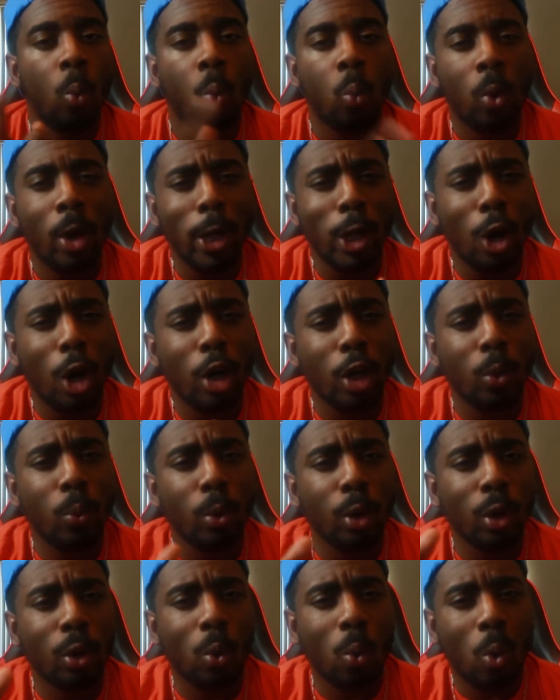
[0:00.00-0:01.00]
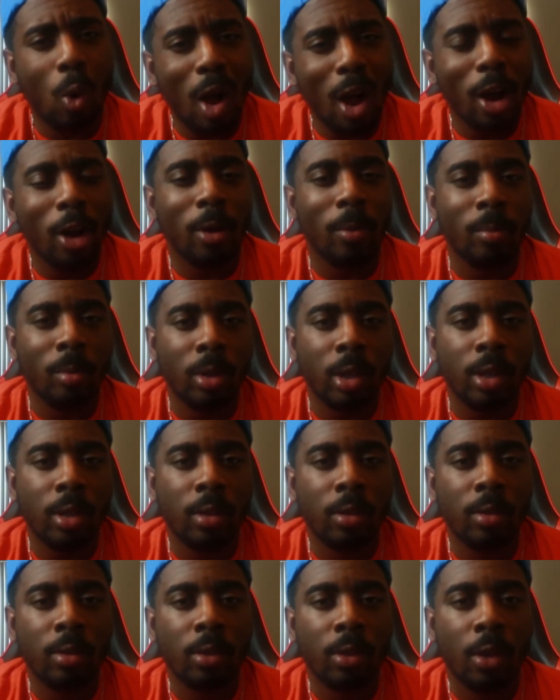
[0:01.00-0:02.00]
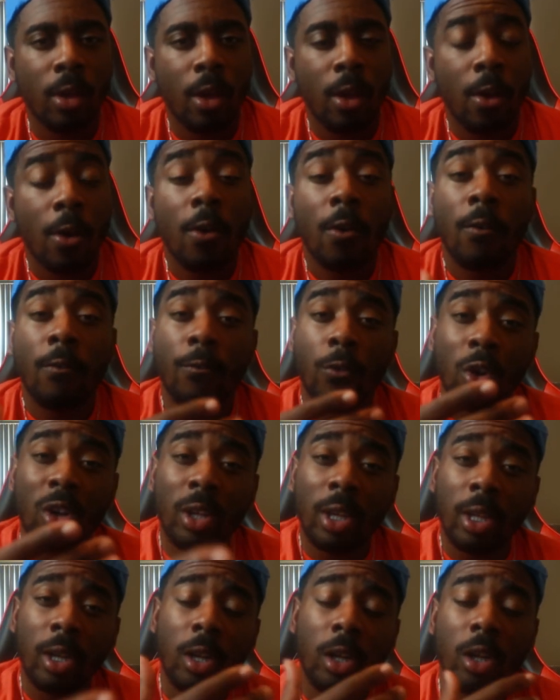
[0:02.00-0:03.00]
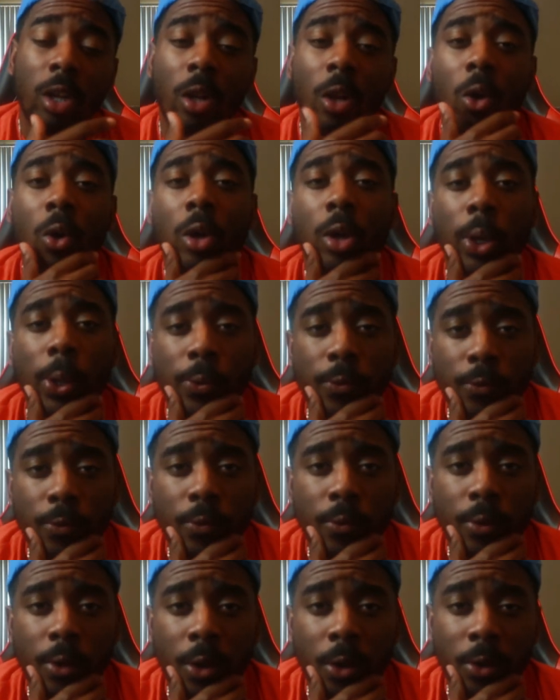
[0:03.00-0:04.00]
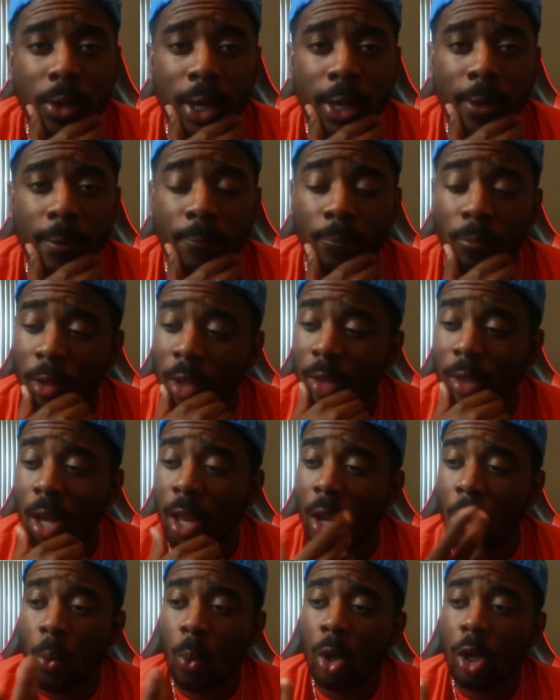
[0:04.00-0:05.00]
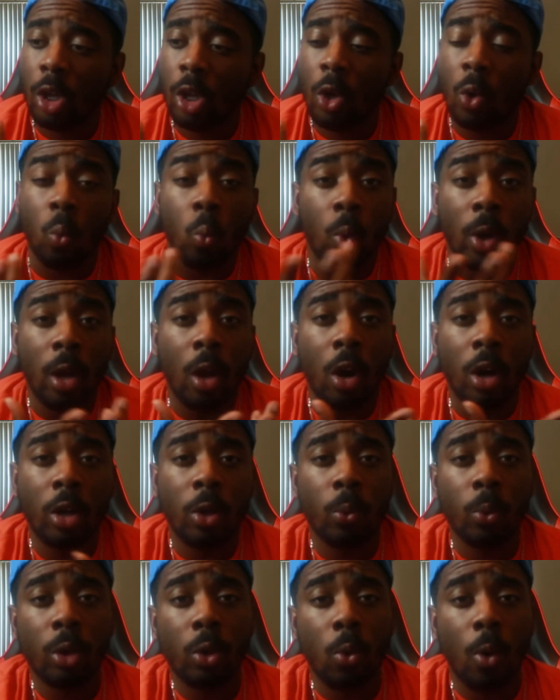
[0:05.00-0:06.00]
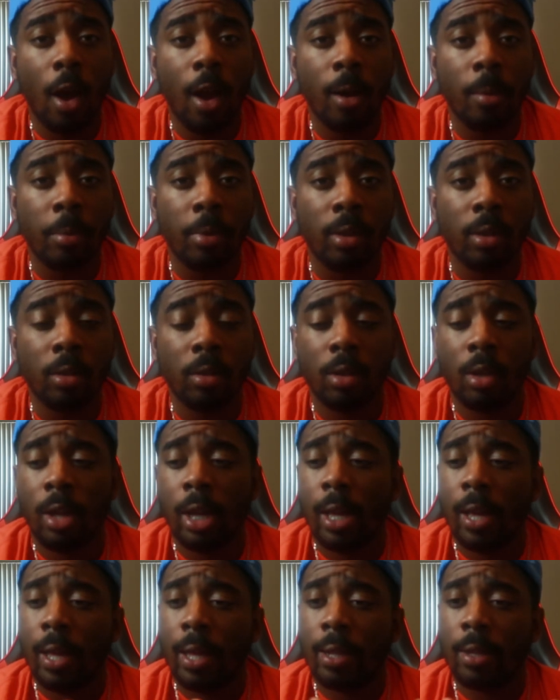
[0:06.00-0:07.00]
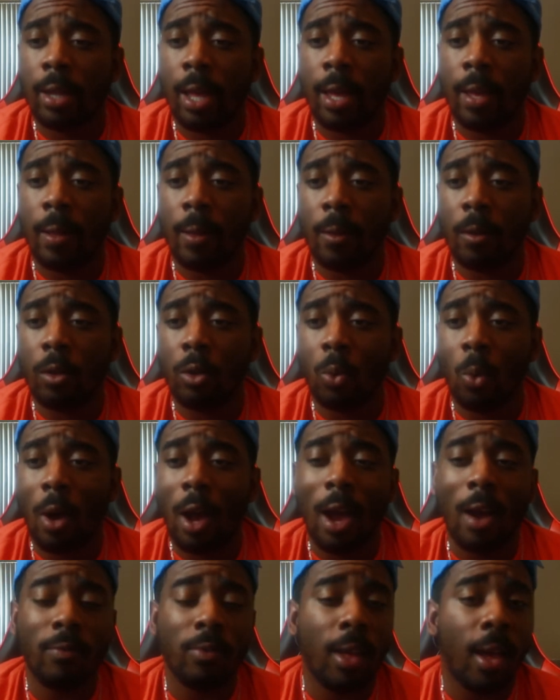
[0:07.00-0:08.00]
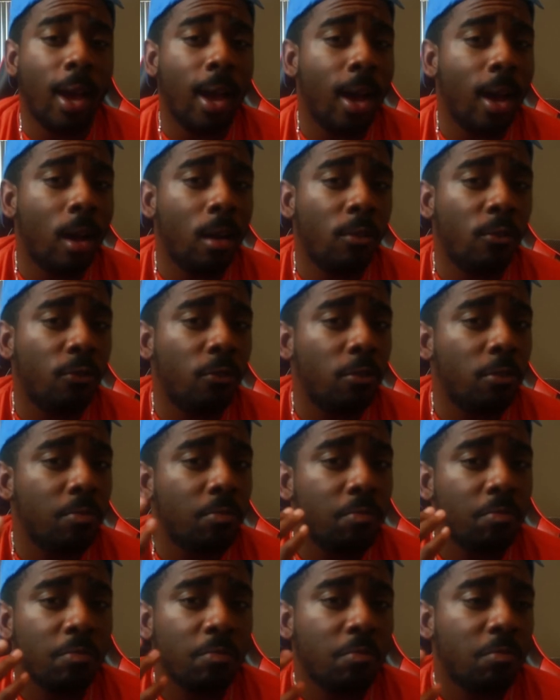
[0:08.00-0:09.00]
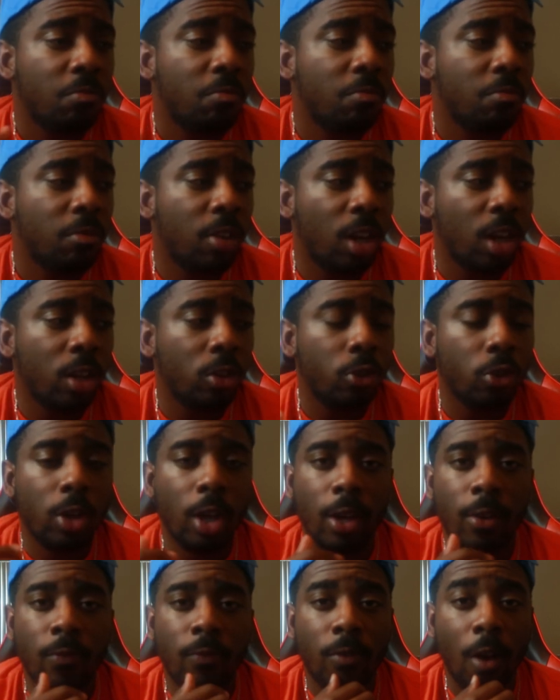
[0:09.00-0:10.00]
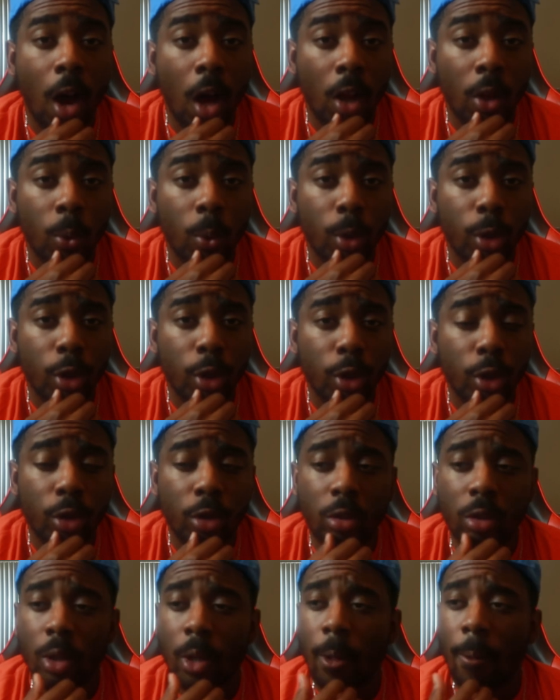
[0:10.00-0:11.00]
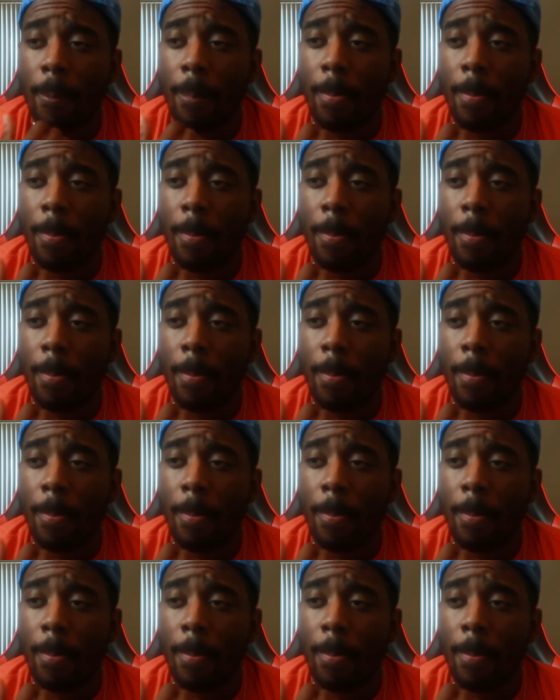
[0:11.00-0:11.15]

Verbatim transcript: What are the requirements for getting a logo? Okay, that's all I want to know. What are the requirements? Like, do I have to have 100K followers?